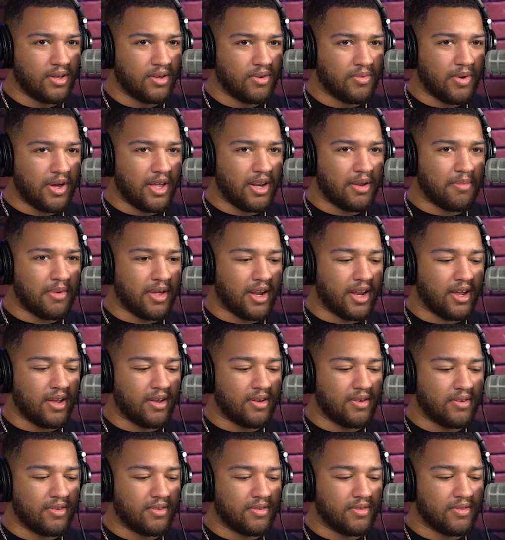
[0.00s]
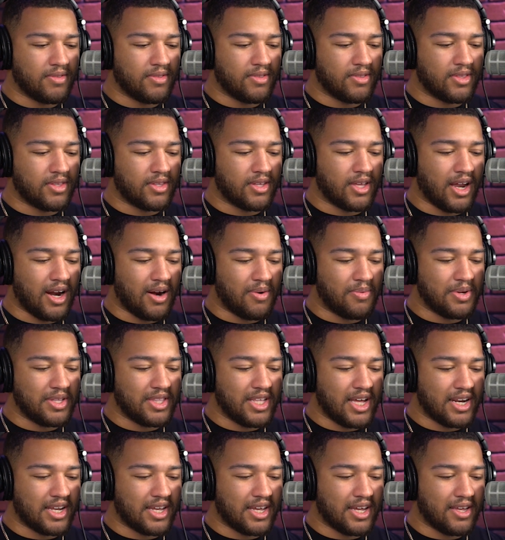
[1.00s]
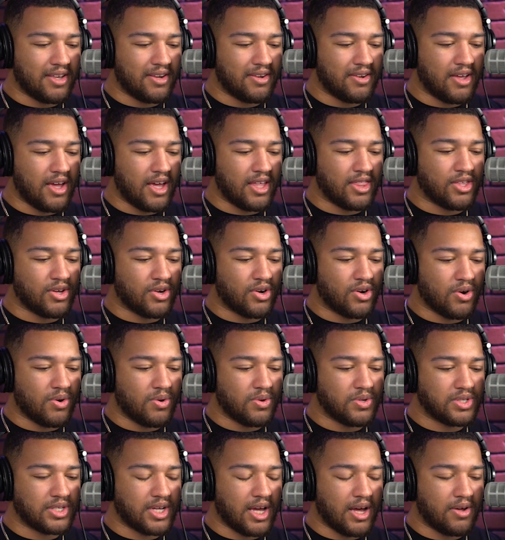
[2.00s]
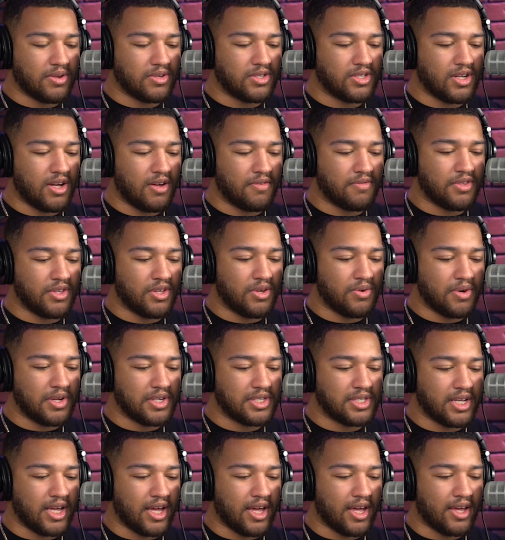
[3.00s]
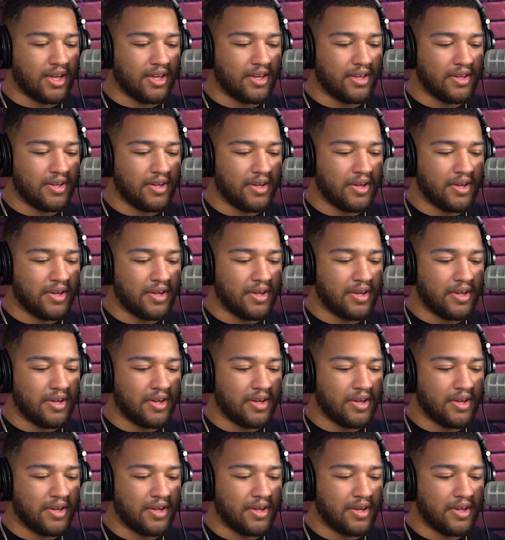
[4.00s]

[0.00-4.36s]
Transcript: Wait a minute. Can I read that again? The Girl Scouts of the USA,